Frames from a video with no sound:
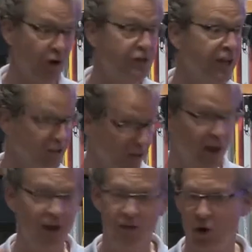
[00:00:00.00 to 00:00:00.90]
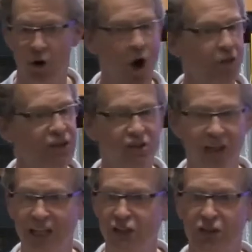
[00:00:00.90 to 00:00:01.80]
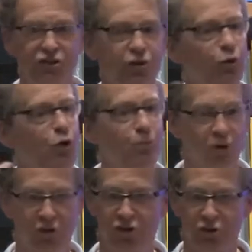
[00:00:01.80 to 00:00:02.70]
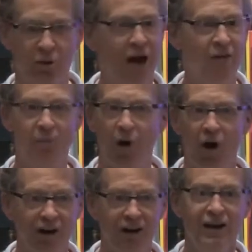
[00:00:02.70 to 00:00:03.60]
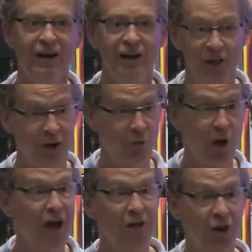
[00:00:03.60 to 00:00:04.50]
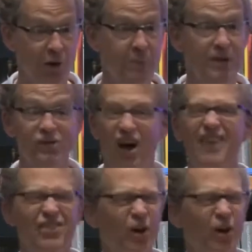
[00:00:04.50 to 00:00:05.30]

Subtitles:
these, there are all these legends and rumors that surround the park that are right on the creepy side, and they're